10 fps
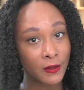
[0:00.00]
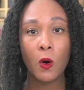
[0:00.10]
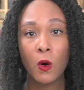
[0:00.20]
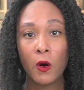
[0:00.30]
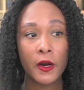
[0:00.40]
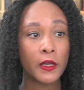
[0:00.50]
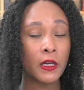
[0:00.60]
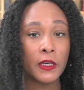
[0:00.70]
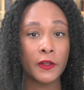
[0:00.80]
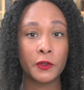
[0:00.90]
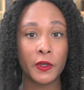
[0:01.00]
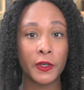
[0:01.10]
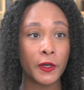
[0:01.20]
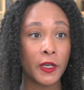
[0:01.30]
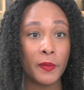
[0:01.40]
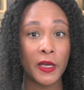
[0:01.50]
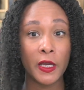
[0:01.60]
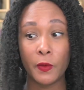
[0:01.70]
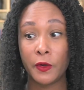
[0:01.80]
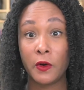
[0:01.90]
Or another trigger could be
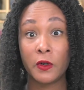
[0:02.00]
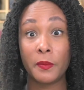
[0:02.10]
when you go